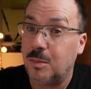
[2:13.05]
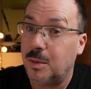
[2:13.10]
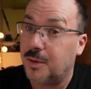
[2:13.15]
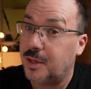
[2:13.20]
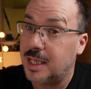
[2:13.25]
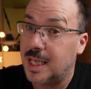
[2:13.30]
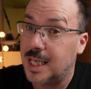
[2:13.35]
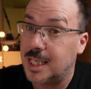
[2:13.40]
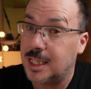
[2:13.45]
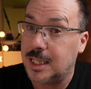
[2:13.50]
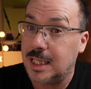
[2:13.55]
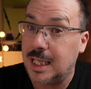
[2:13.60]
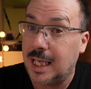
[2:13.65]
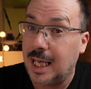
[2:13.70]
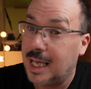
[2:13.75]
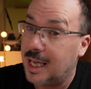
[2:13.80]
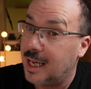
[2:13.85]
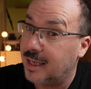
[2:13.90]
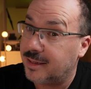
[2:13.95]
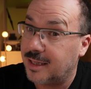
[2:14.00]
with the
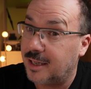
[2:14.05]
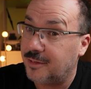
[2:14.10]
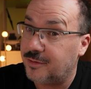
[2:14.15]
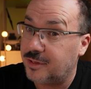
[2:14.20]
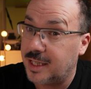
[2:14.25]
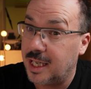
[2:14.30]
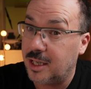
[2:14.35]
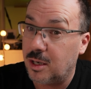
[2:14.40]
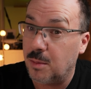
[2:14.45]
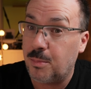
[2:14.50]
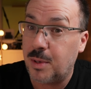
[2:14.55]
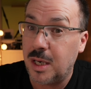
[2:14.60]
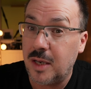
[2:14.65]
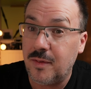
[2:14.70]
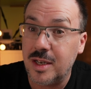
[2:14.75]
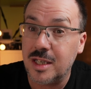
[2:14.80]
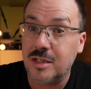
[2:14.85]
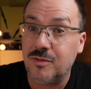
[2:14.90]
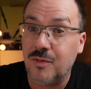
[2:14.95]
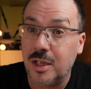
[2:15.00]
SDK, as I've said in
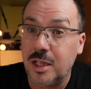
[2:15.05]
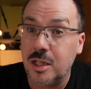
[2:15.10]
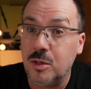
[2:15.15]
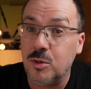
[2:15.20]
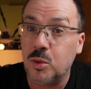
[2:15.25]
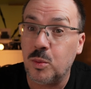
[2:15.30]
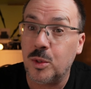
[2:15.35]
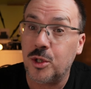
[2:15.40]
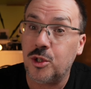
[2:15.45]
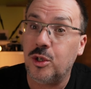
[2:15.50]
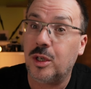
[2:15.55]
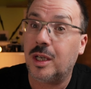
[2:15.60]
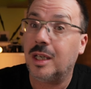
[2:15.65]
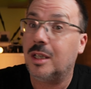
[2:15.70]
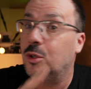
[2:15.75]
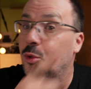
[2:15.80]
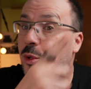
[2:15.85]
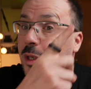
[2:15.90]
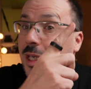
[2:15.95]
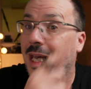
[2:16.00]
previous videos, which you can
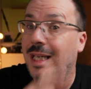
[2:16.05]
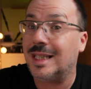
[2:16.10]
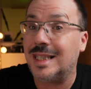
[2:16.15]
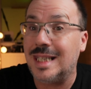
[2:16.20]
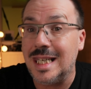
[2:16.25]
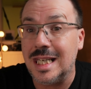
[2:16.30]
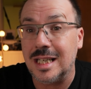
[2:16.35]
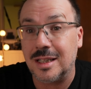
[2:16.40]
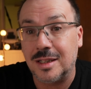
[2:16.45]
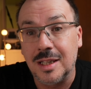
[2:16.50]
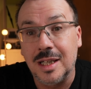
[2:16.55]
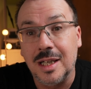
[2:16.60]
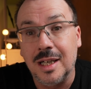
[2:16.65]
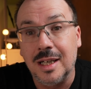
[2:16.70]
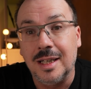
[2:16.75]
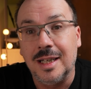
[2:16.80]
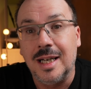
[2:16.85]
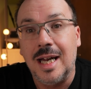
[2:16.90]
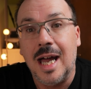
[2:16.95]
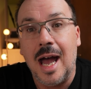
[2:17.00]
look at here.
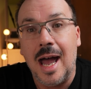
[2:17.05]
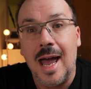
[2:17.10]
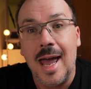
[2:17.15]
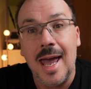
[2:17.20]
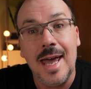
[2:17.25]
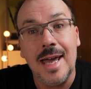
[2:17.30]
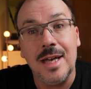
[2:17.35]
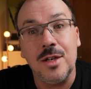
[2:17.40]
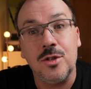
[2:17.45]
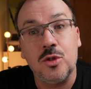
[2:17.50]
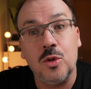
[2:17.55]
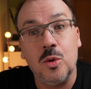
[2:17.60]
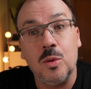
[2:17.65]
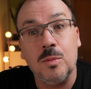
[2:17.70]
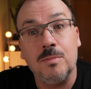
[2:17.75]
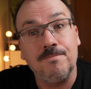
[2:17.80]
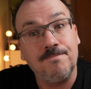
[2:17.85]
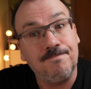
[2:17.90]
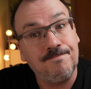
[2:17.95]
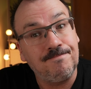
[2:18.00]
So
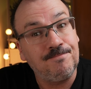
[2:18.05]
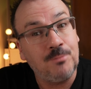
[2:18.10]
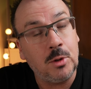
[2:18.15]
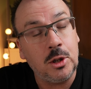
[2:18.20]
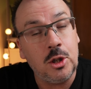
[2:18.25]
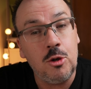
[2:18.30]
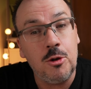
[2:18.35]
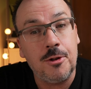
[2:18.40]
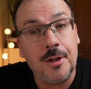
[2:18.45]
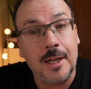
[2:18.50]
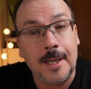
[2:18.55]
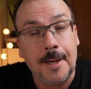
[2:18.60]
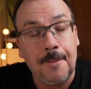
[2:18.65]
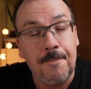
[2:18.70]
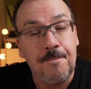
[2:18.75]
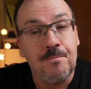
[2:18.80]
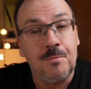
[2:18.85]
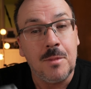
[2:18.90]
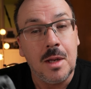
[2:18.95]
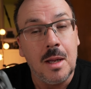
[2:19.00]
what do you think?
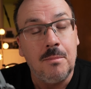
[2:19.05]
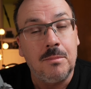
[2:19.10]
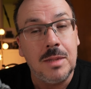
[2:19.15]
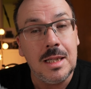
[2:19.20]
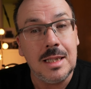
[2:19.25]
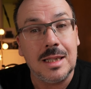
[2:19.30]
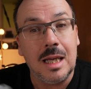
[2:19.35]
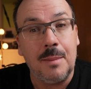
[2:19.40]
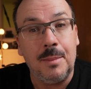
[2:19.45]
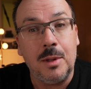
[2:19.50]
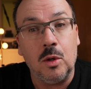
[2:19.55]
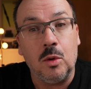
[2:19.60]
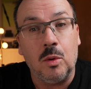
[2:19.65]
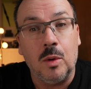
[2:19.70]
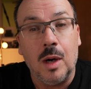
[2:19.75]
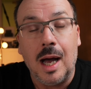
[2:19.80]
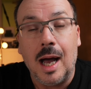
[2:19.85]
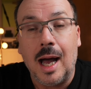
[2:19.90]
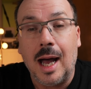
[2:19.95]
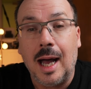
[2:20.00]
Please let me know,
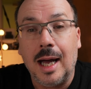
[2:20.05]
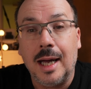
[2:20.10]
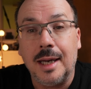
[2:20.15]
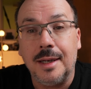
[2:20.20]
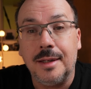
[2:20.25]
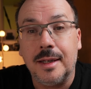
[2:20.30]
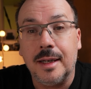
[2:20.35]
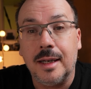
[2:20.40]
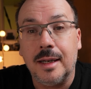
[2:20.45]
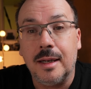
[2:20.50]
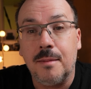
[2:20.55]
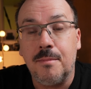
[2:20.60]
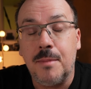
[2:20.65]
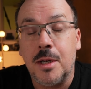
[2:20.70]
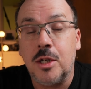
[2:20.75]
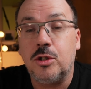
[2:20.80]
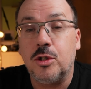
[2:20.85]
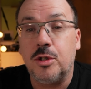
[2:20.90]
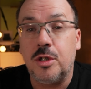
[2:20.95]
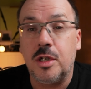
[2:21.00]
and
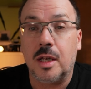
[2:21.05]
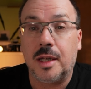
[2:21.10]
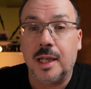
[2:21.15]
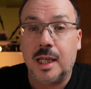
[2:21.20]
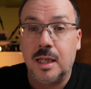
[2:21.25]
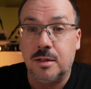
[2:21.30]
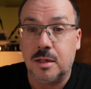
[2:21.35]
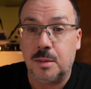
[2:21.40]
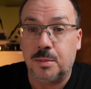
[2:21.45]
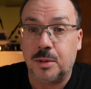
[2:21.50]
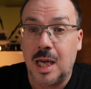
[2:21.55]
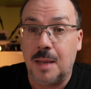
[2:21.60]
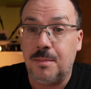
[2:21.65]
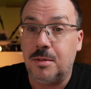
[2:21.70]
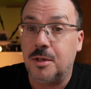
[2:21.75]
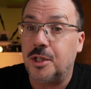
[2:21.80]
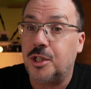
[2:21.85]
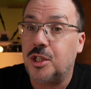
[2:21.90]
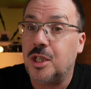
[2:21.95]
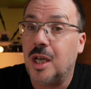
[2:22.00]
make sure you like and subscribe to
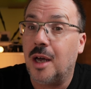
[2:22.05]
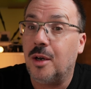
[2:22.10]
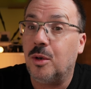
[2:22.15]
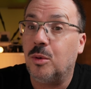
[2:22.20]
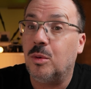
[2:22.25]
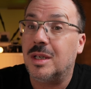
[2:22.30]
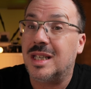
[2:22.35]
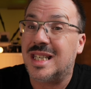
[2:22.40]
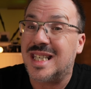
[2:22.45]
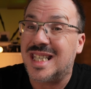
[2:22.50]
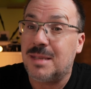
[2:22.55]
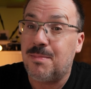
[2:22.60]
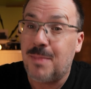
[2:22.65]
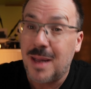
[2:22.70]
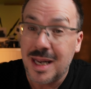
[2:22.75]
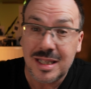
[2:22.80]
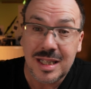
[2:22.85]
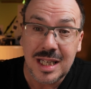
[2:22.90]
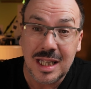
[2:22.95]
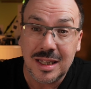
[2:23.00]
the channel,
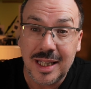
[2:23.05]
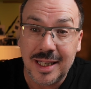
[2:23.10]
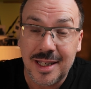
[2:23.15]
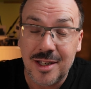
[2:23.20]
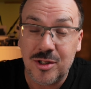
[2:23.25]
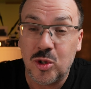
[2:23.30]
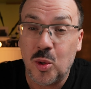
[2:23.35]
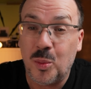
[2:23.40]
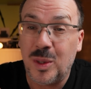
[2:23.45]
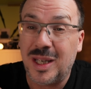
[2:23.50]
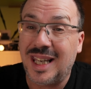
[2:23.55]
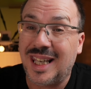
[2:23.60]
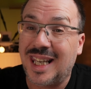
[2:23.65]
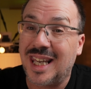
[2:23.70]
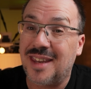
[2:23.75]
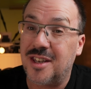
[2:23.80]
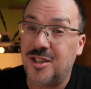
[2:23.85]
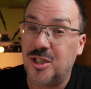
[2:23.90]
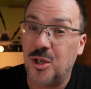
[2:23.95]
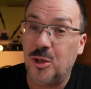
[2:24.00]
especially like this so we can
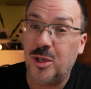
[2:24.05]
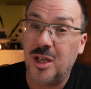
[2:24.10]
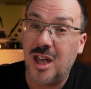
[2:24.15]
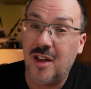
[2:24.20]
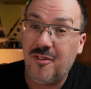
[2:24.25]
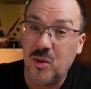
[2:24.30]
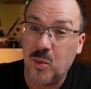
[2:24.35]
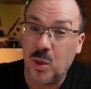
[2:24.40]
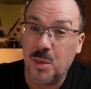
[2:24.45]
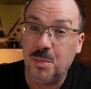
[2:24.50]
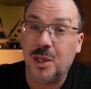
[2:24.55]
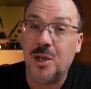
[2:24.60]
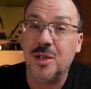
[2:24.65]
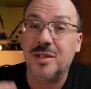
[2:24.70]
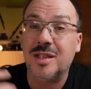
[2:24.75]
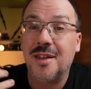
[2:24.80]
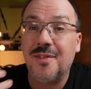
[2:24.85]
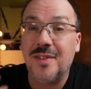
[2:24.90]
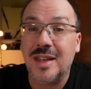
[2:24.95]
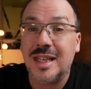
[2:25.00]
get this out to everyone,
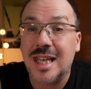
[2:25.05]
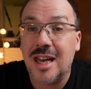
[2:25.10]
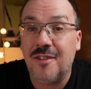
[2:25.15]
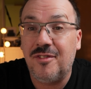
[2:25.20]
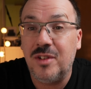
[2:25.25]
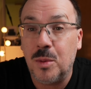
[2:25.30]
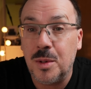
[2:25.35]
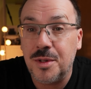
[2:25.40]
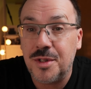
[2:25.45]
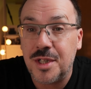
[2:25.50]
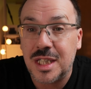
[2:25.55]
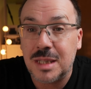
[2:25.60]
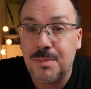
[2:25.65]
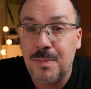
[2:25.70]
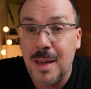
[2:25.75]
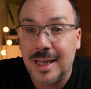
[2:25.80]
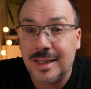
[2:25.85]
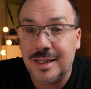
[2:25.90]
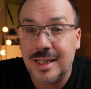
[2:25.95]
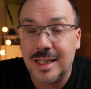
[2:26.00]
because I think everyone's
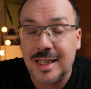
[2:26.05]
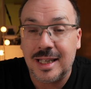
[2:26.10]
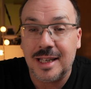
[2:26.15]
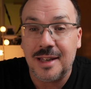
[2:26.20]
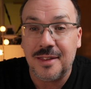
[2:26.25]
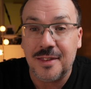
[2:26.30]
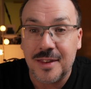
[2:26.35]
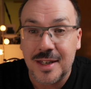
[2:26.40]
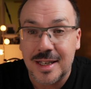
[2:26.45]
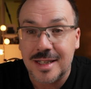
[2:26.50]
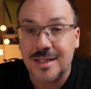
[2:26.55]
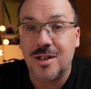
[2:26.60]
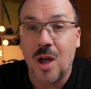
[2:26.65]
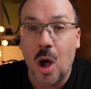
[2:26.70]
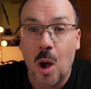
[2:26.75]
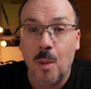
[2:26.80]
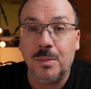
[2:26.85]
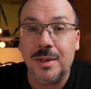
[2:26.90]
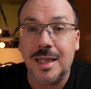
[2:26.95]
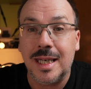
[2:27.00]
expecting this
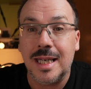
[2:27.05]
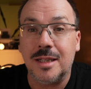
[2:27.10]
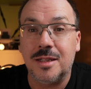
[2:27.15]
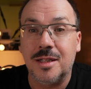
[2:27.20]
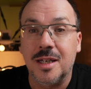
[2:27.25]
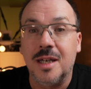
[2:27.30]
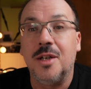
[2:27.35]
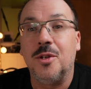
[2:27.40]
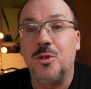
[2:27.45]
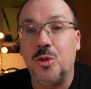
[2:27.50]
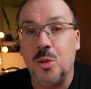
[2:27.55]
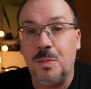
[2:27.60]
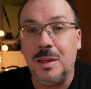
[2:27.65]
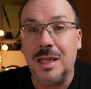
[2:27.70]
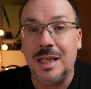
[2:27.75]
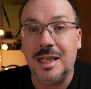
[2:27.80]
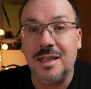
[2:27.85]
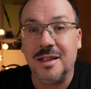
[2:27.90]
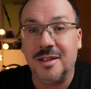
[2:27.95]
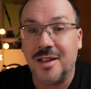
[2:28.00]
update to
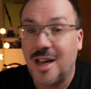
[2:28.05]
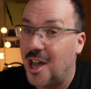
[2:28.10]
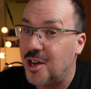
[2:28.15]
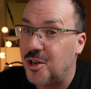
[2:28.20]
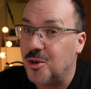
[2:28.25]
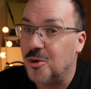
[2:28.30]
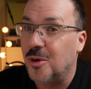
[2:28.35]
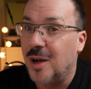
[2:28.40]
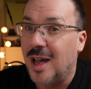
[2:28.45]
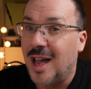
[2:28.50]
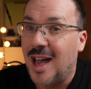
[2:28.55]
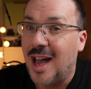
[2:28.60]
be here. I know